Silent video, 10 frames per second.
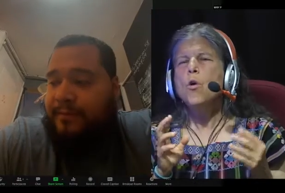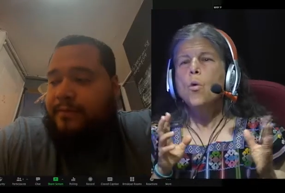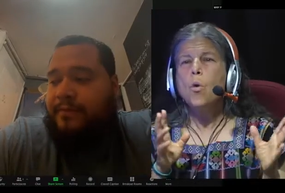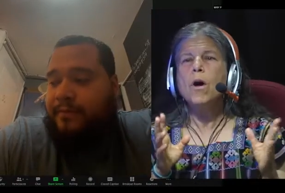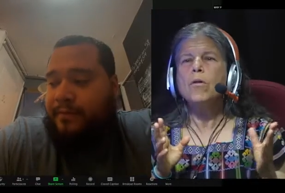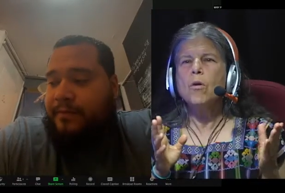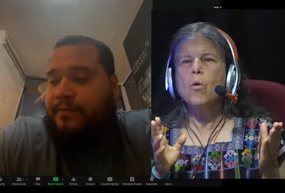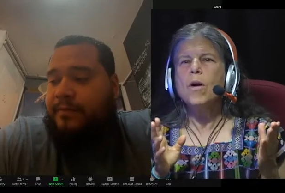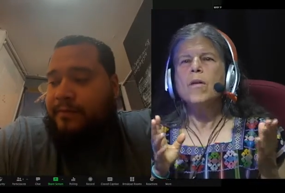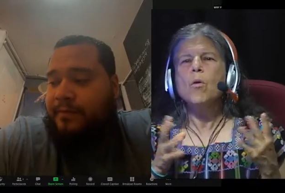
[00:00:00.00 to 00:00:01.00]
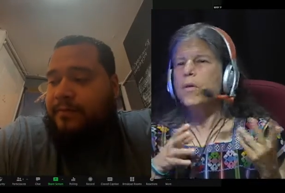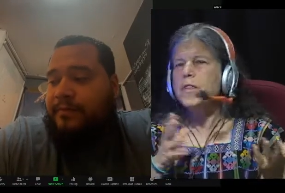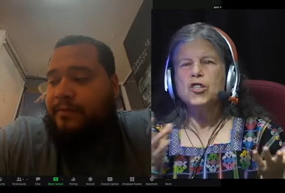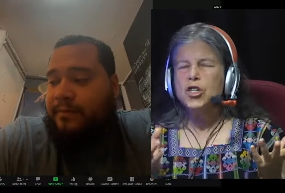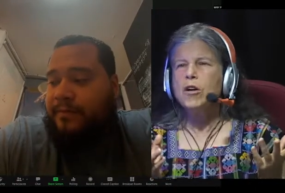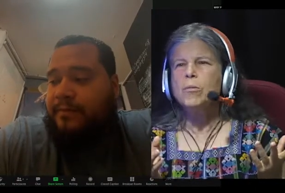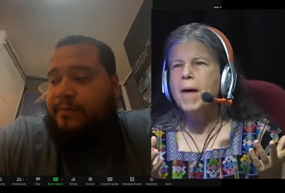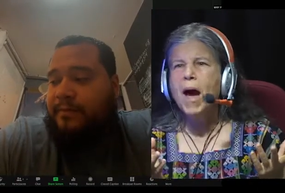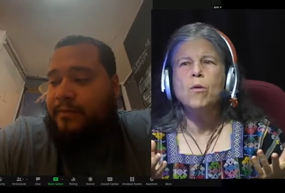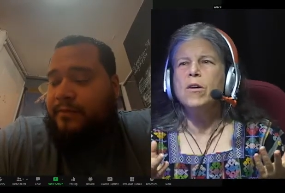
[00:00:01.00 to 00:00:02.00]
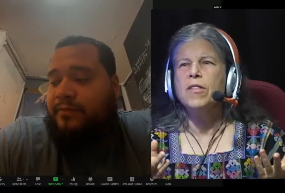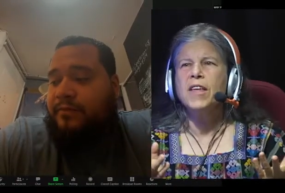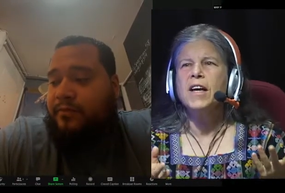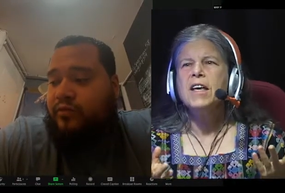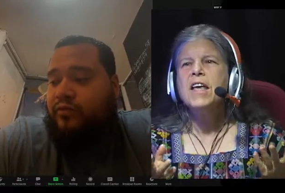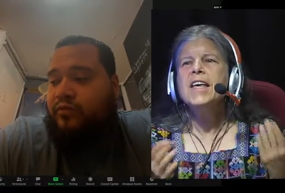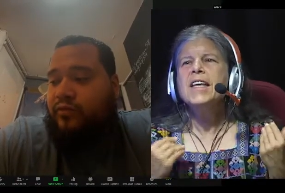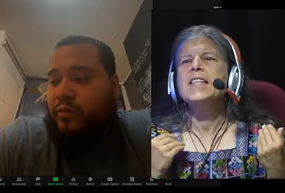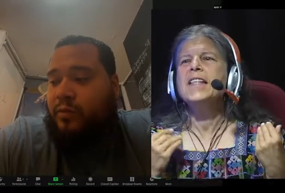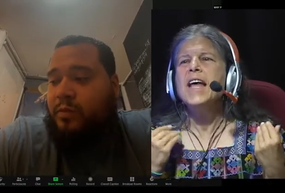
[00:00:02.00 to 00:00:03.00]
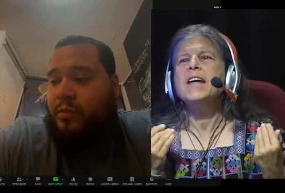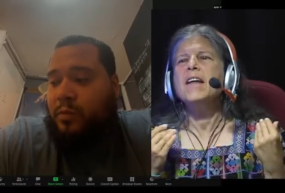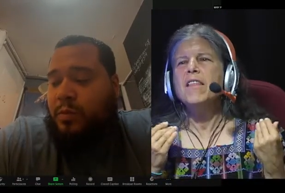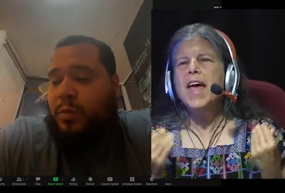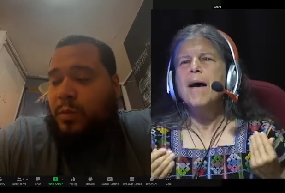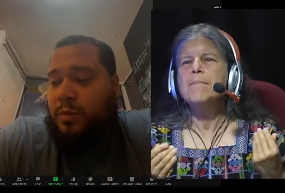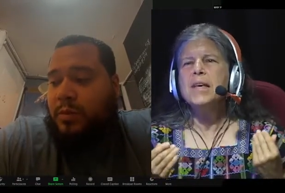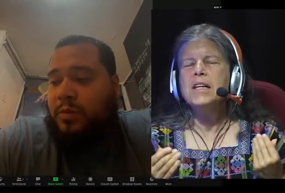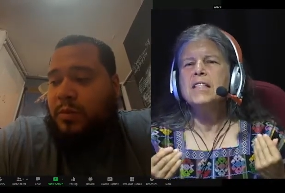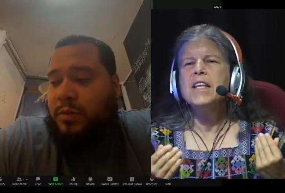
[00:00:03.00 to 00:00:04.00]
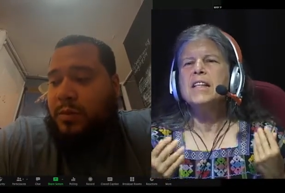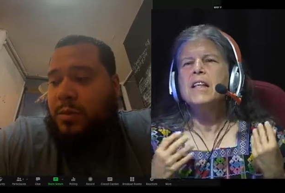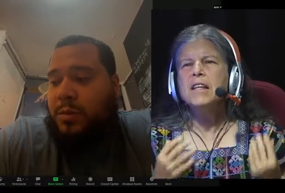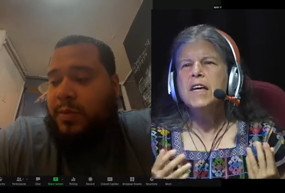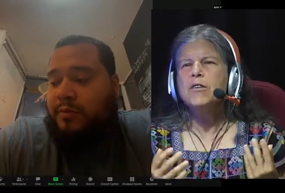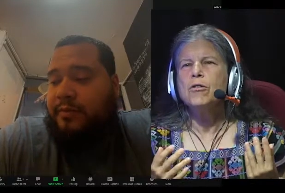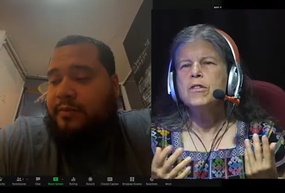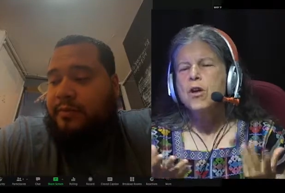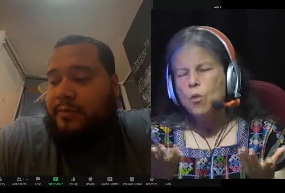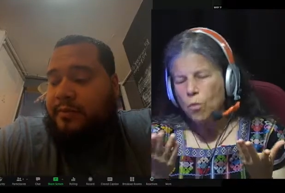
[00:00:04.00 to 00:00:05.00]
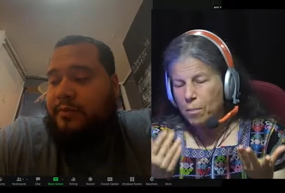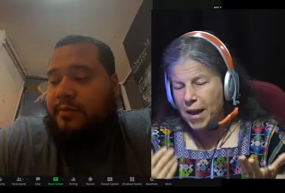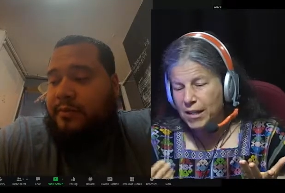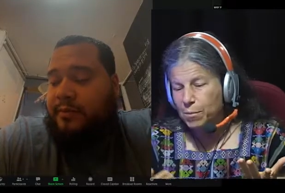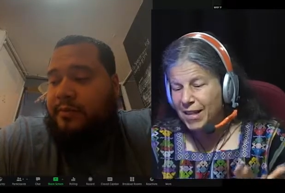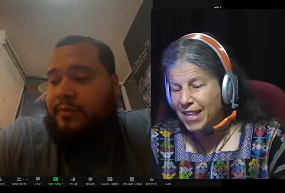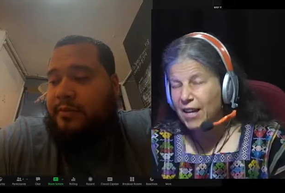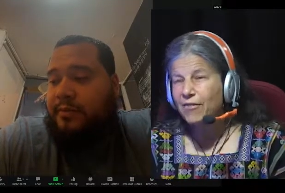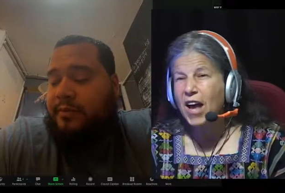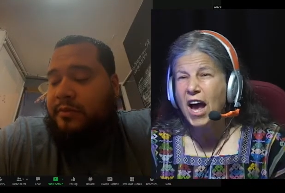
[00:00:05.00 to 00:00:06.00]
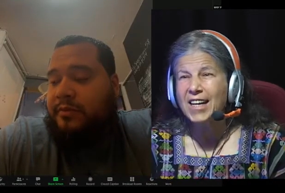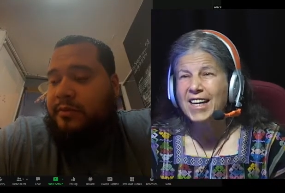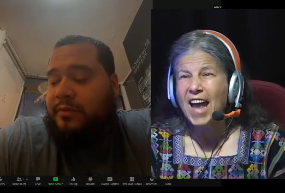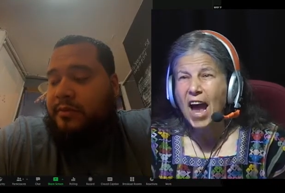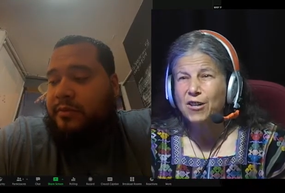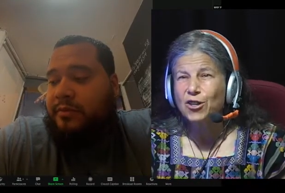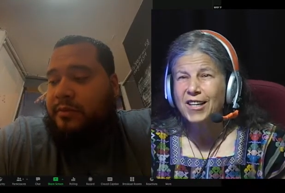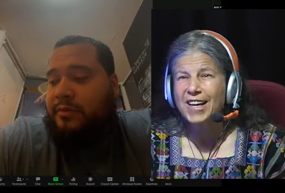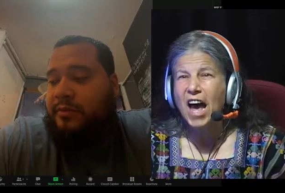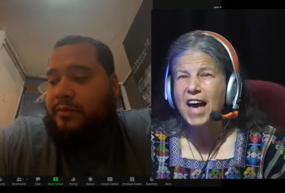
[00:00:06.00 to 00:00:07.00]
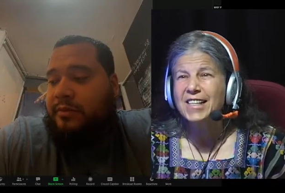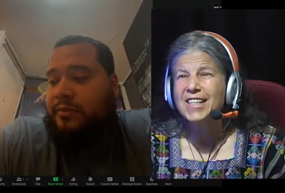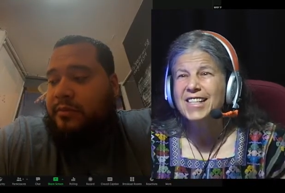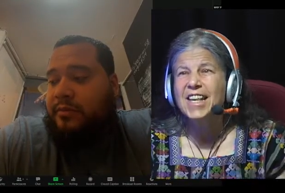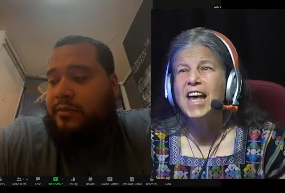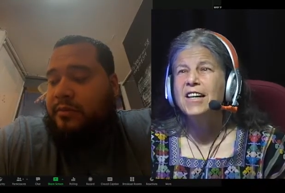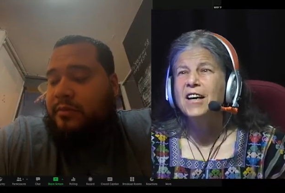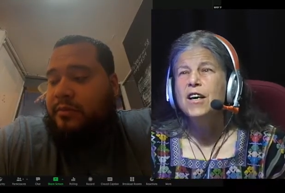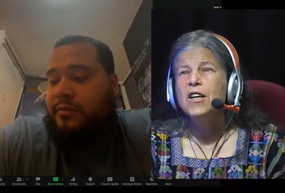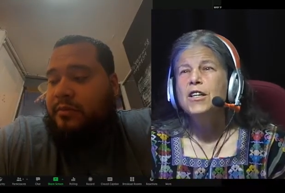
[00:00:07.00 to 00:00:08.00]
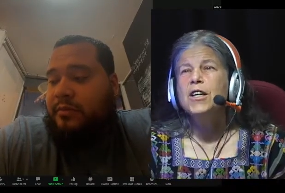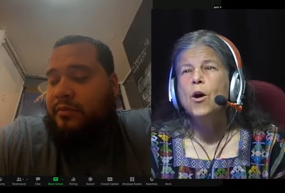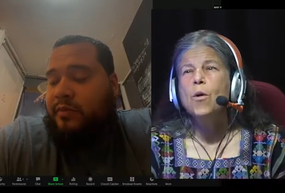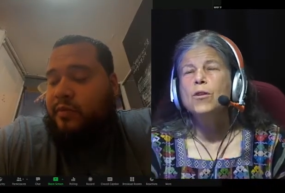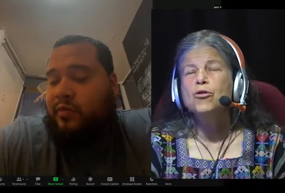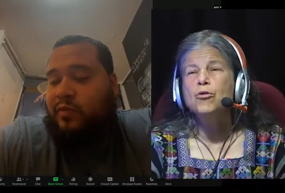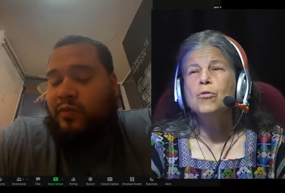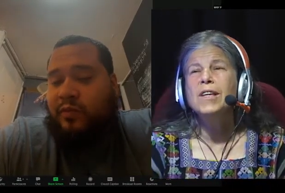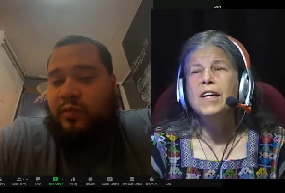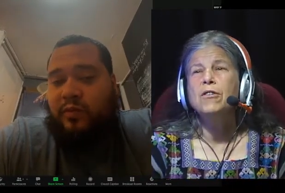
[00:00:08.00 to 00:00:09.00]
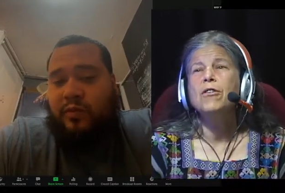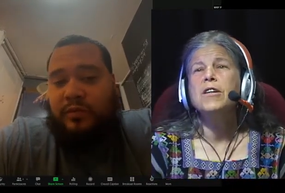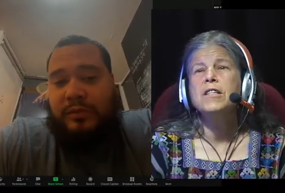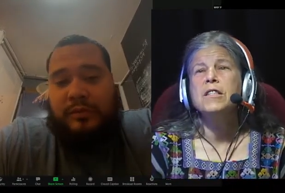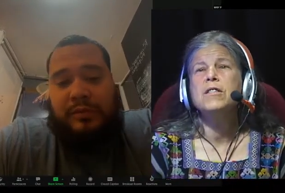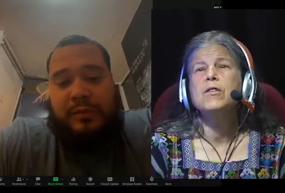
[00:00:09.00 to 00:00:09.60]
Speaker 1: or or or the shared power thing. It, then that means that the leaders. Well, it makes me think of Gandhi. Actually, Gandhi said, you know, a true leader is a